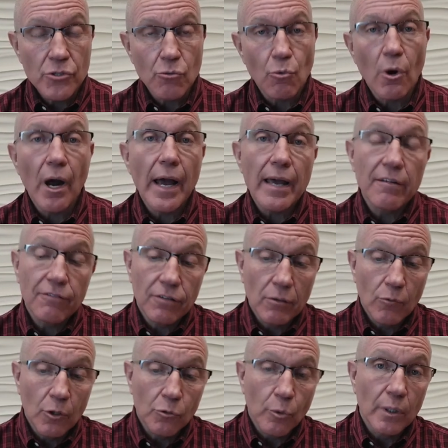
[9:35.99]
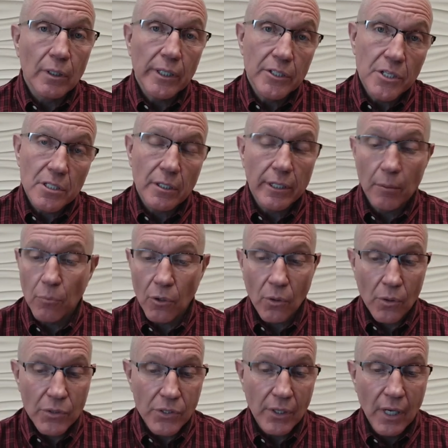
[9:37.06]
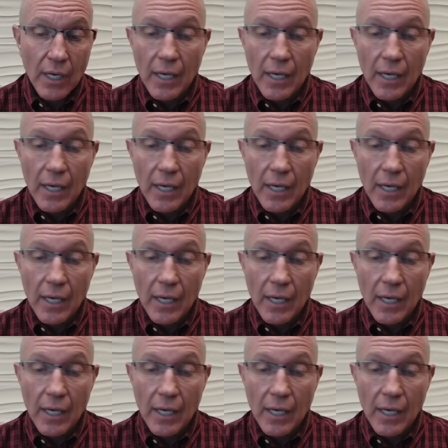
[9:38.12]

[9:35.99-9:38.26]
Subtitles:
rife with religious liberals,